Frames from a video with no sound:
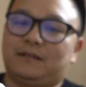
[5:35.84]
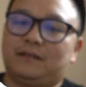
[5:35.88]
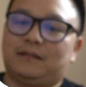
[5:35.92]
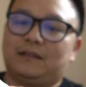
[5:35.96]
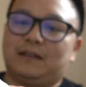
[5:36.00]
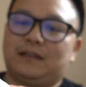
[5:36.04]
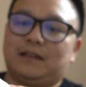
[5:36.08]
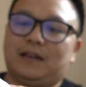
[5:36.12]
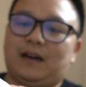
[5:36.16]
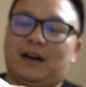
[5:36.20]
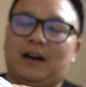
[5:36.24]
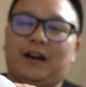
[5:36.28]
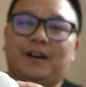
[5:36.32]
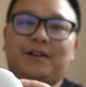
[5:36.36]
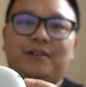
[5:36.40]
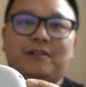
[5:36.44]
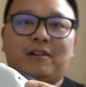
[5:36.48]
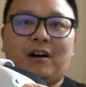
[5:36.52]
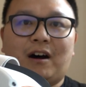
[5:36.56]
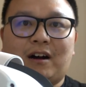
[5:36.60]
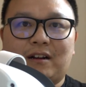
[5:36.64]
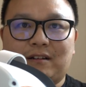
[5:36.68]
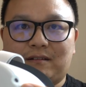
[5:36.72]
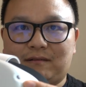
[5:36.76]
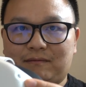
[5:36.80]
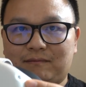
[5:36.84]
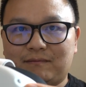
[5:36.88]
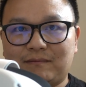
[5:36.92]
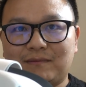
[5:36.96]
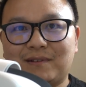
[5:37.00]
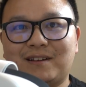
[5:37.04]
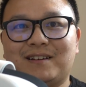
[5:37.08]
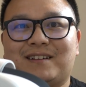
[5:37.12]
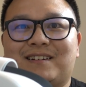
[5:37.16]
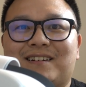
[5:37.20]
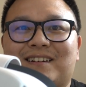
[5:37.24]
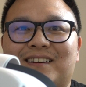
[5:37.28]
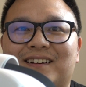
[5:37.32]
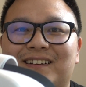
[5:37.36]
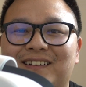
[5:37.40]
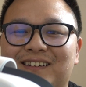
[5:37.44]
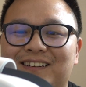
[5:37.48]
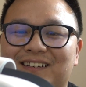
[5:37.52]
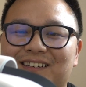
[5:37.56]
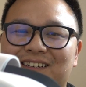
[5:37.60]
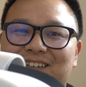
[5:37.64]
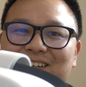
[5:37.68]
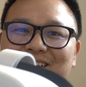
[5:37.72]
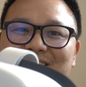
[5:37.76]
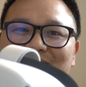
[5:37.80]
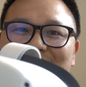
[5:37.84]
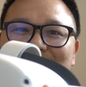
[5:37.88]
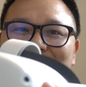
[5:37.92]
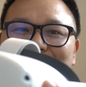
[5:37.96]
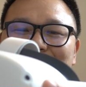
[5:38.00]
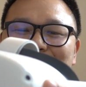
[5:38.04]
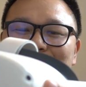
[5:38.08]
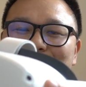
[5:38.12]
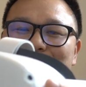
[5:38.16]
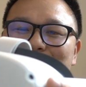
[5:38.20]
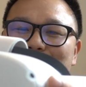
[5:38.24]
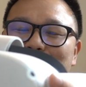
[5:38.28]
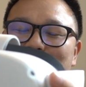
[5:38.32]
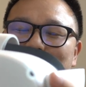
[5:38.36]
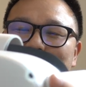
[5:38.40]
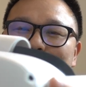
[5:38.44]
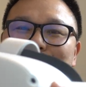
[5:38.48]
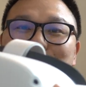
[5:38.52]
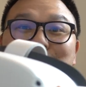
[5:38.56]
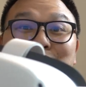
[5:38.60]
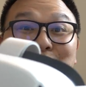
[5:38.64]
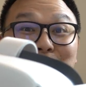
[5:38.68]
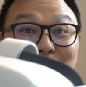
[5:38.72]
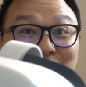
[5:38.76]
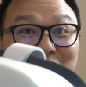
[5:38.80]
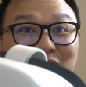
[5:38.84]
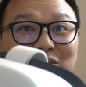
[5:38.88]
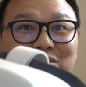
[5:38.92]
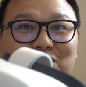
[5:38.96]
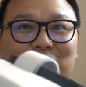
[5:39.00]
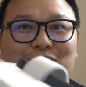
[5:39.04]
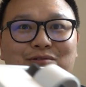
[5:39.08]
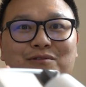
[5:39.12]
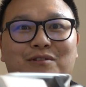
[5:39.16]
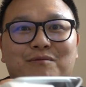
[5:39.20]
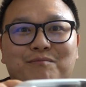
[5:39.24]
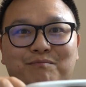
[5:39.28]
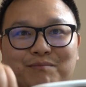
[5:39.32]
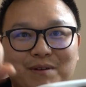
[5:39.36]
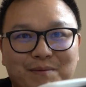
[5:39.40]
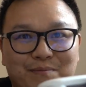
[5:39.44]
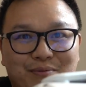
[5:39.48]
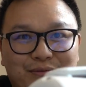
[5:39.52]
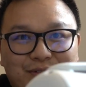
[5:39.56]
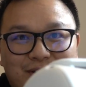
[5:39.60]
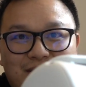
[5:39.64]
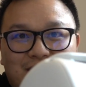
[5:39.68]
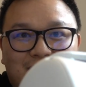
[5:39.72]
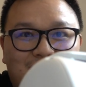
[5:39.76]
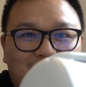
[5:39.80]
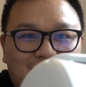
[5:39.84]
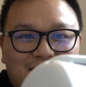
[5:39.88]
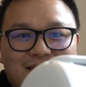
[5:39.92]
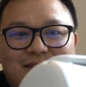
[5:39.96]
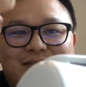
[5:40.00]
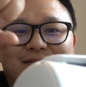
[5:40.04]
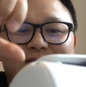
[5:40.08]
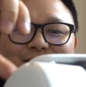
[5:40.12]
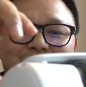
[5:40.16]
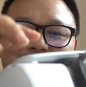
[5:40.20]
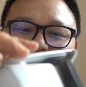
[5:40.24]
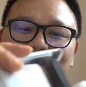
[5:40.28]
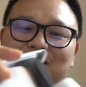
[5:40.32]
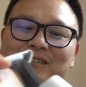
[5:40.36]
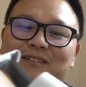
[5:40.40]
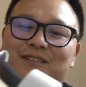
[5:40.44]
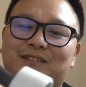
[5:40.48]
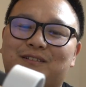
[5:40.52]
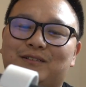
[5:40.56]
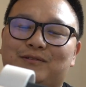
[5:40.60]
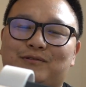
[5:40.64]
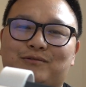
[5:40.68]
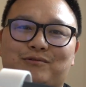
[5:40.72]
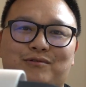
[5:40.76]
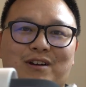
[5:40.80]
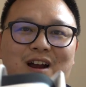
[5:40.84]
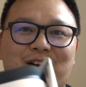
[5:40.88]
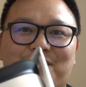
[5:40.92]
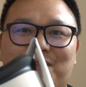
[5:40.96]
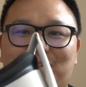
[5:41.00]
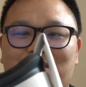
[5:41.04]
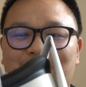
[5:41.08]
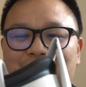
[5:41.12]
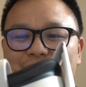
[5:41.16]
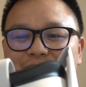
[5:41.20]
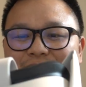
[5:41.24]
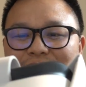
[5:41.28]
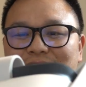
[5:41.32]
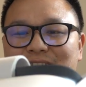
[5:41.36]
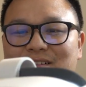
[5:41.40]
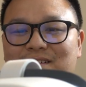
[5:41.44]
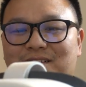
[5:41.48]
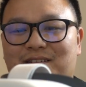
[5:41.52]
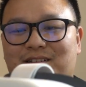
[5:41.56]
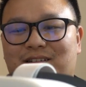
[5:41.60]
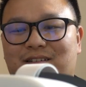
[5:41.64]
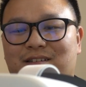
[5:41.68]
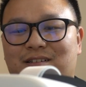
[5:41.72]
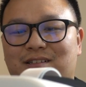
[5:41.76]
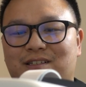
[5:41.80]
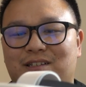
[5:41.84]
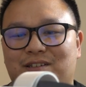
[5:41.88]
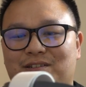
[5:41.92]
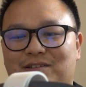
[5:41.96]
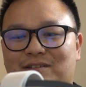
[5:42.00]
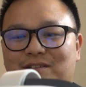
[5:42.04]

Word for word: They are not screws, so don't be putting like driver on it. So